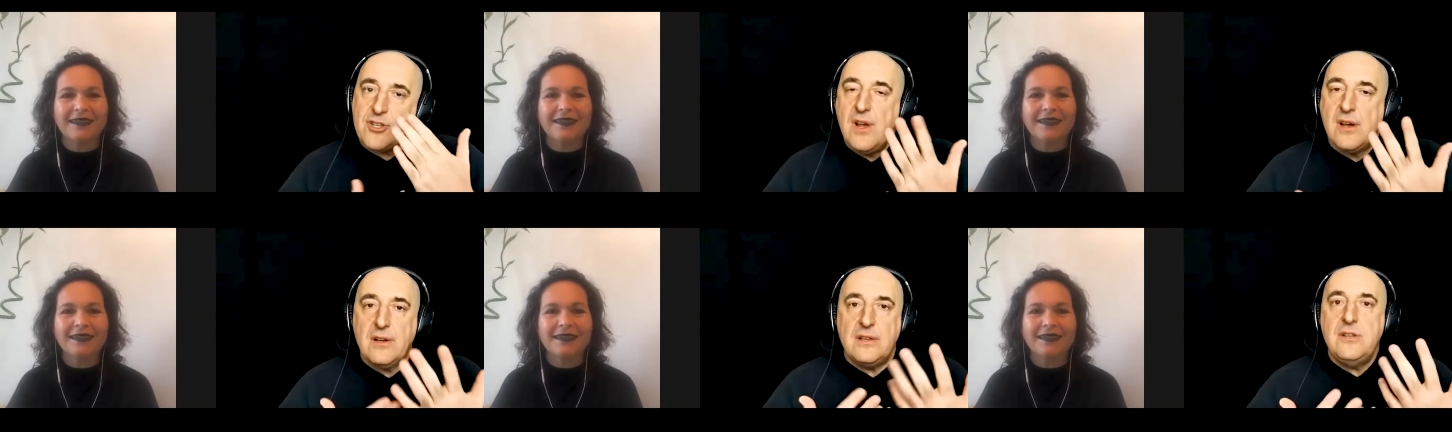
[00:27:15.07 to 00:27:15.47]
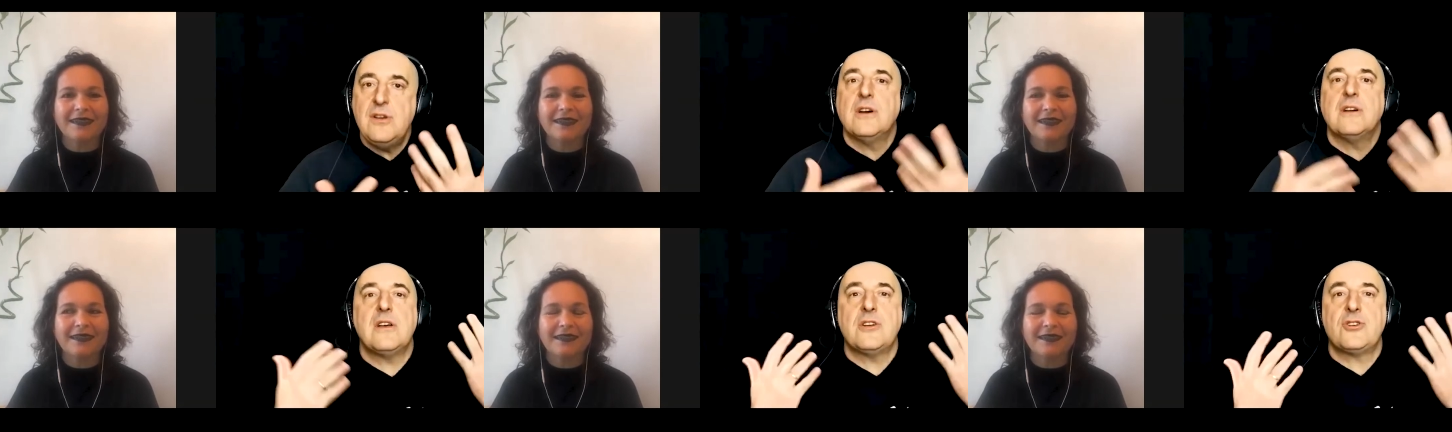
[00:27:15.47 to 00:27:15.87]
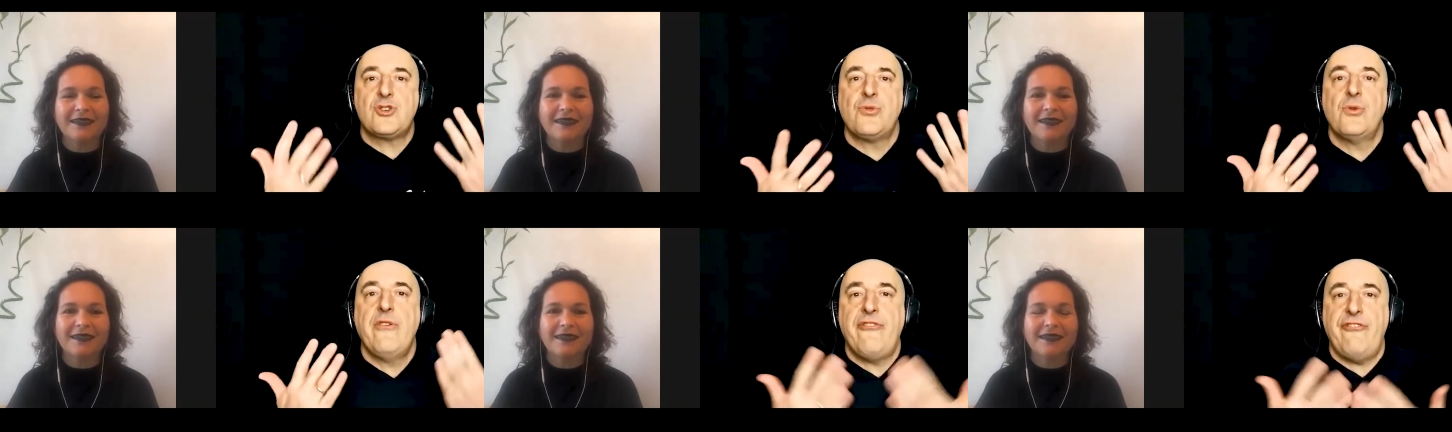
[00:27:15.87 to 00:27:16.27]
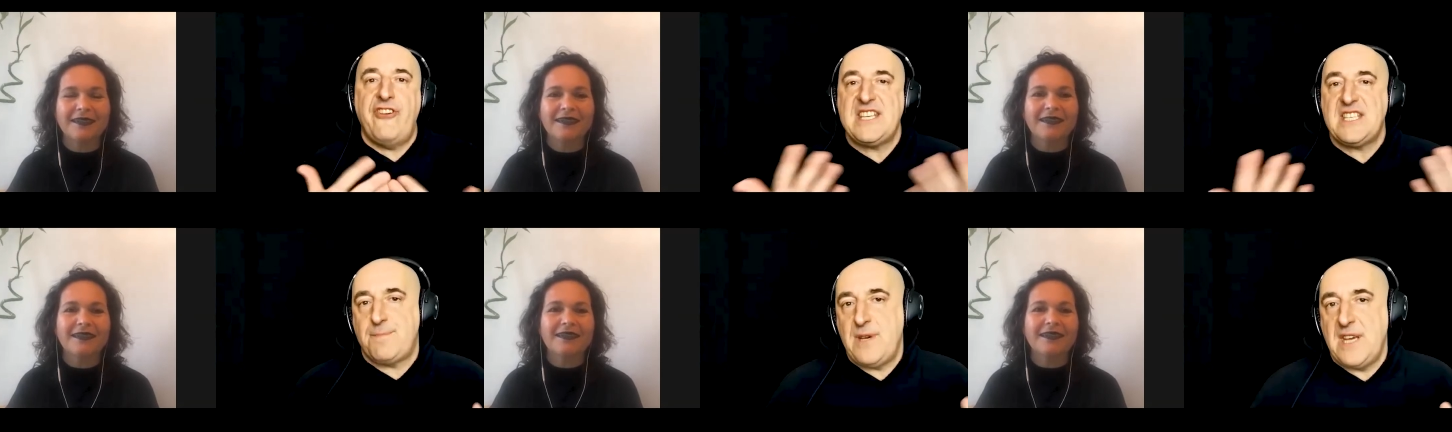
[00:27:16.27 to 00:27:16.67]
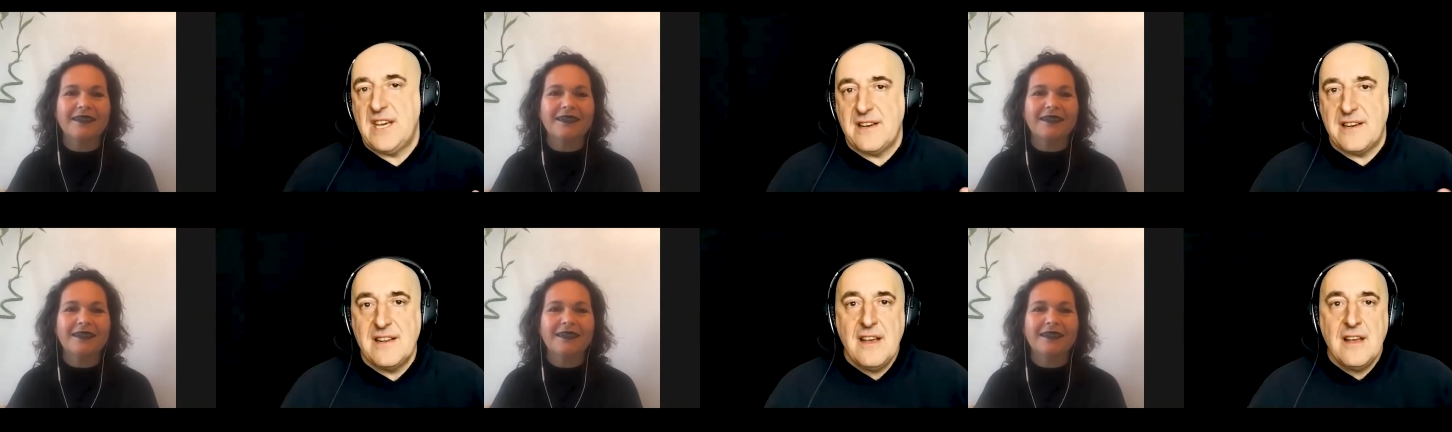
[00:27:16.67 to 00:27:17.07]
Speaker 1: You're you're a true
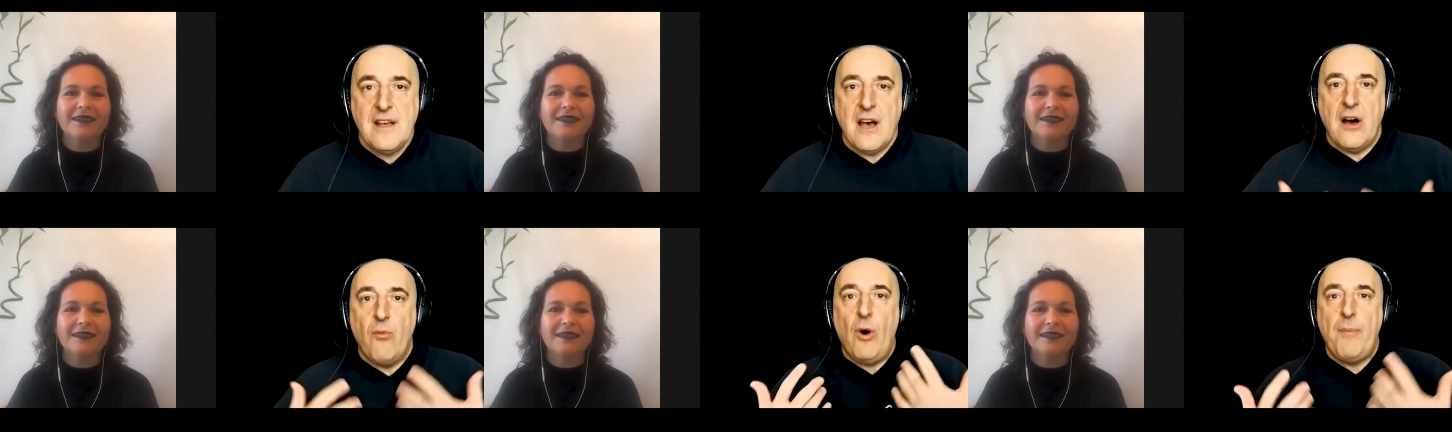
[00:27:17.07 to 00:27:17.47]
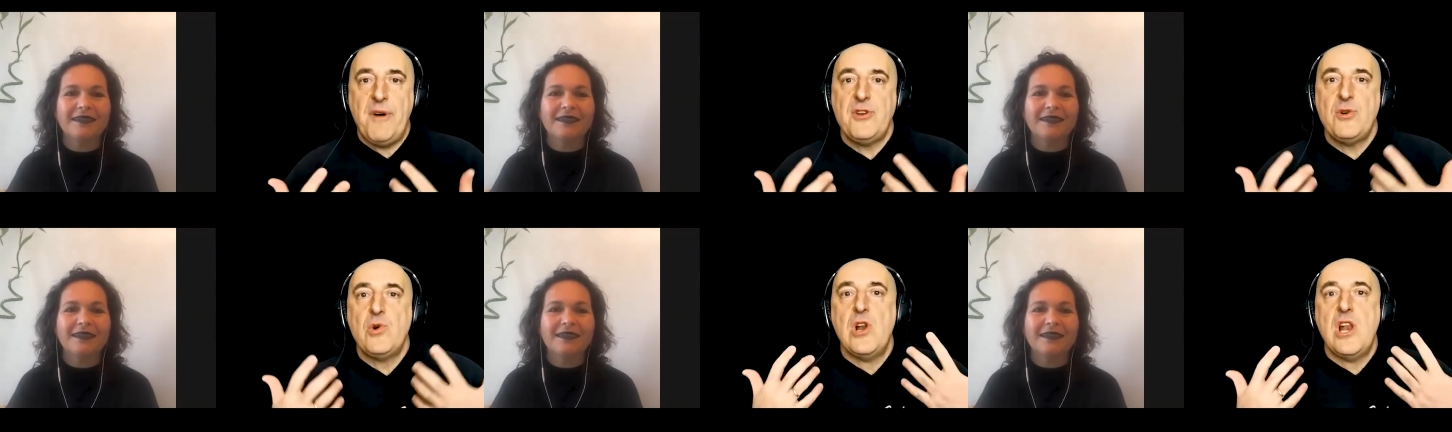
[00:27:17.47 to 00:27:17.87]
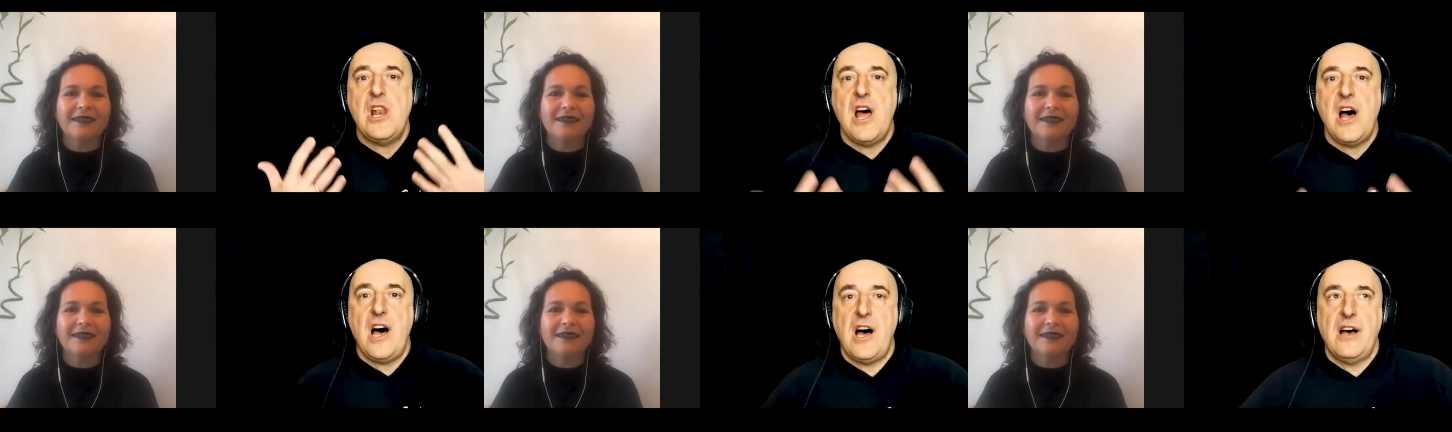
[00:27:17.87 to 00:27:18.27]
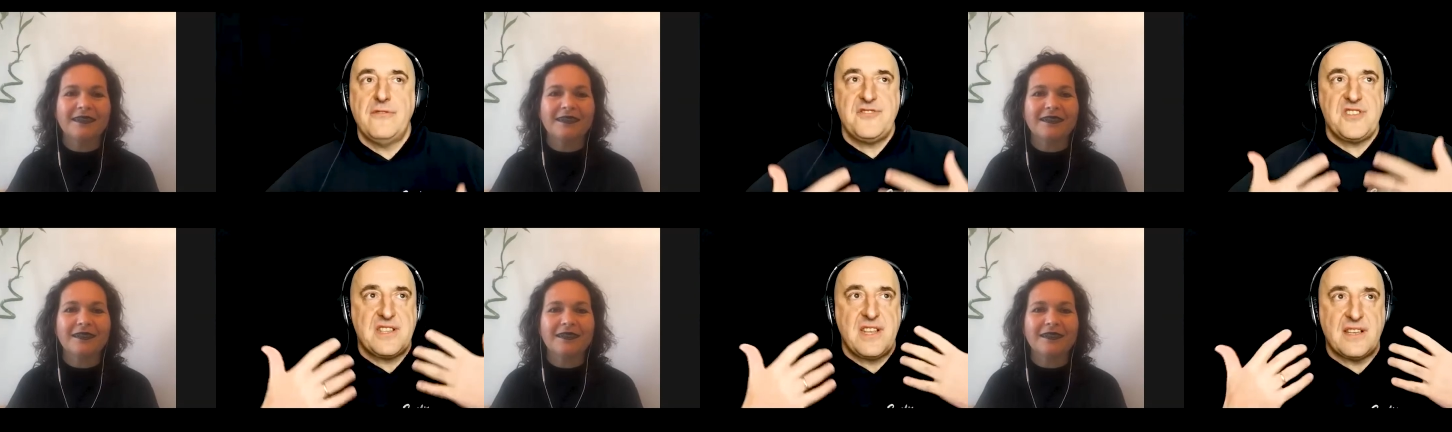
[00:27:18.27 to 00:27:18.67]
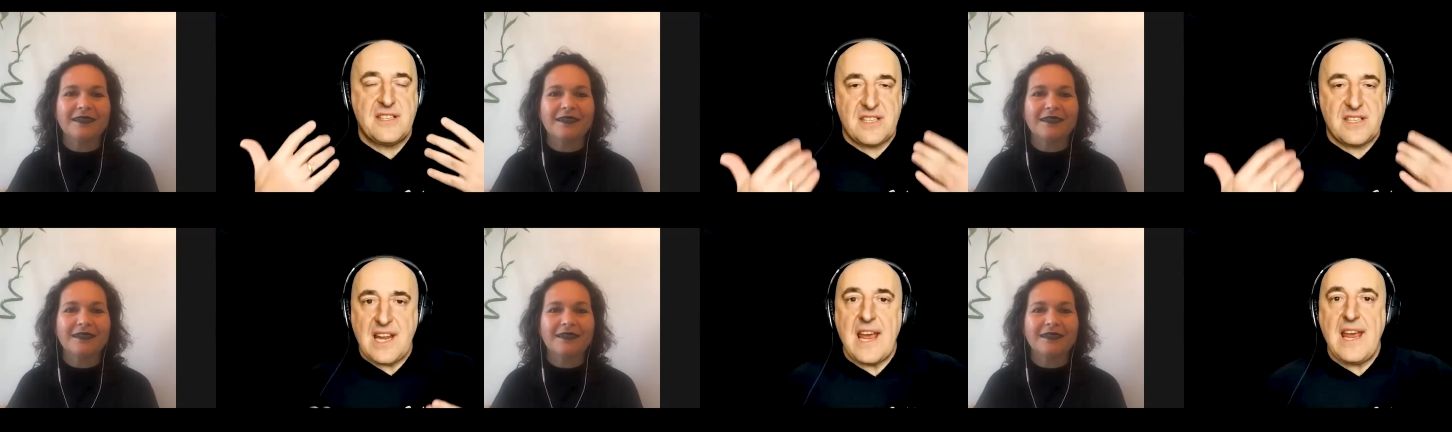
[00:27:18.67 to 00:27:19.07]
thespian, a woman who loves the
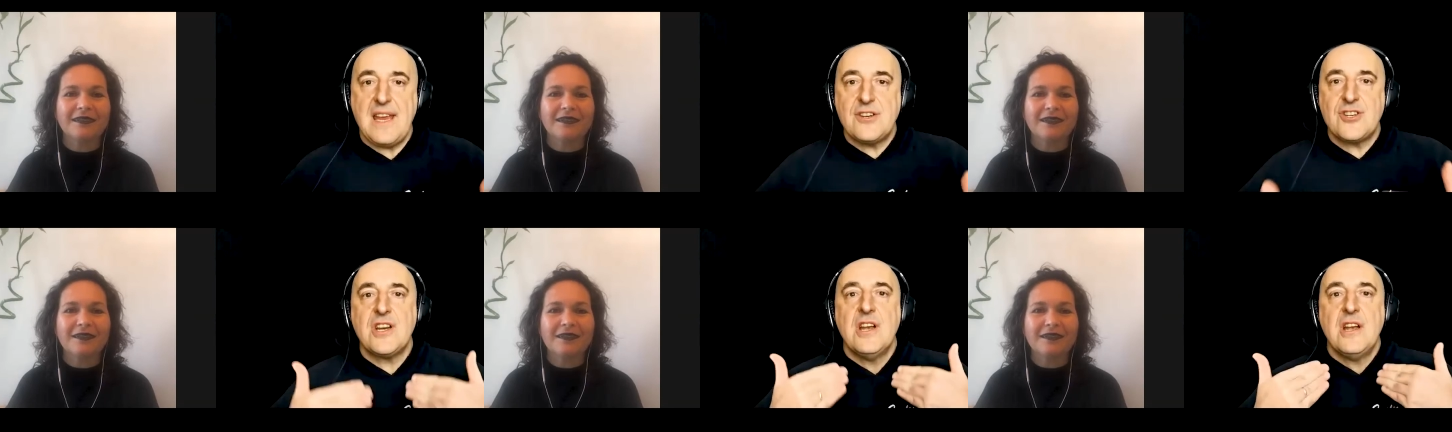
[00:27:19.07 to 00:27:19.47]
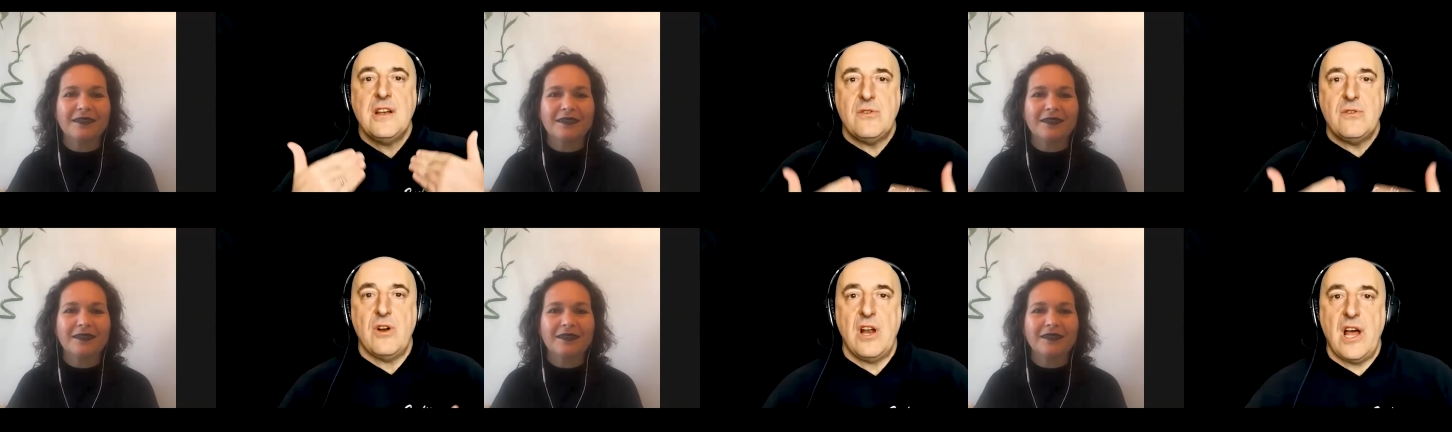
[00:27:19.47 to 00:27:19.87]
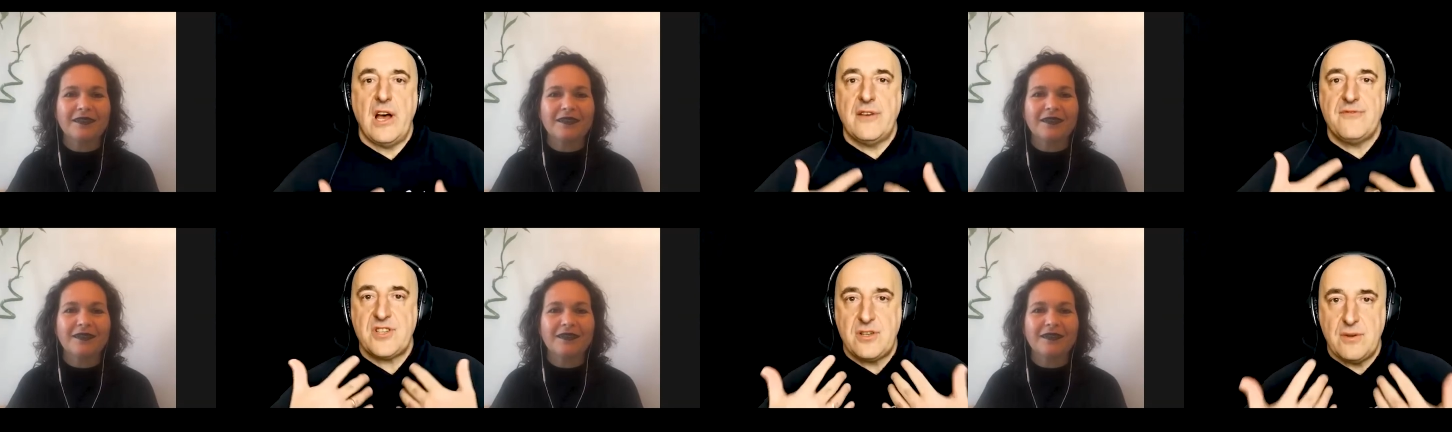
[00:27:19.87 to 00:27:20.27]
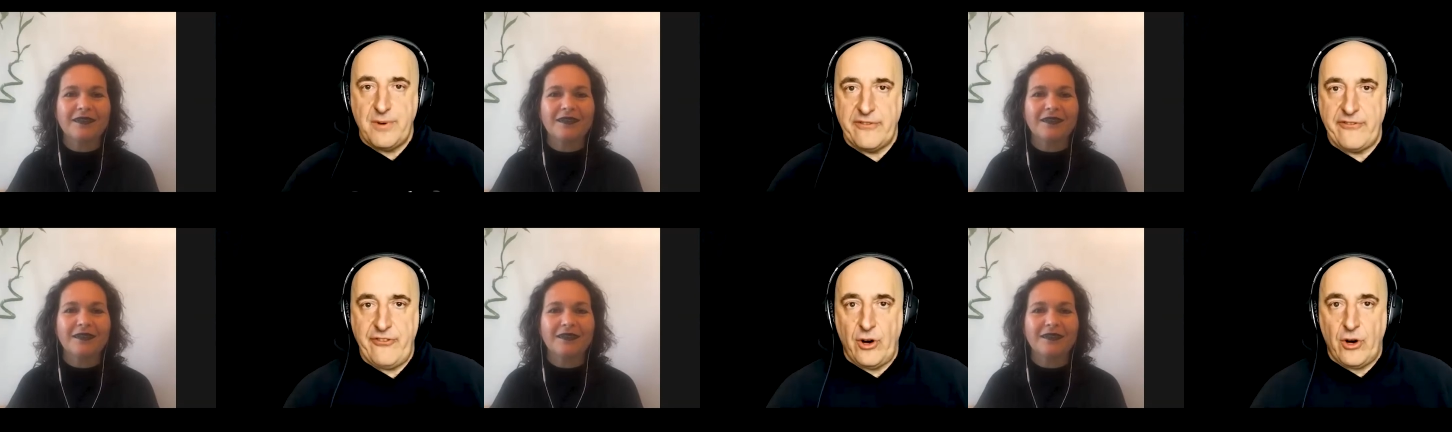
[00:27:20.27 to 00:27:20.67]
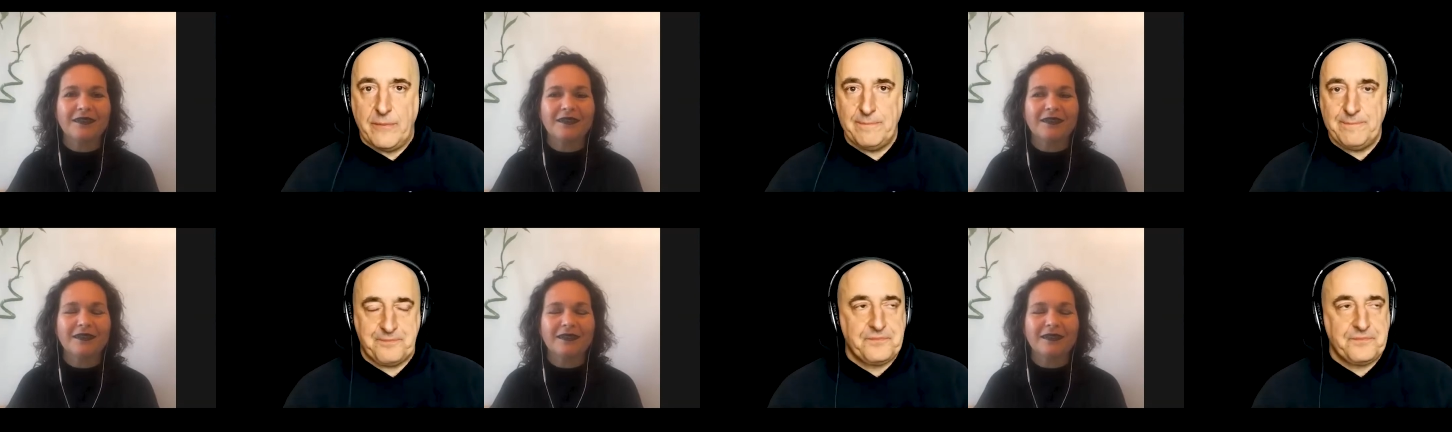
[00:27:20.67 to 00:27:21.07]
stage, who loves to perform.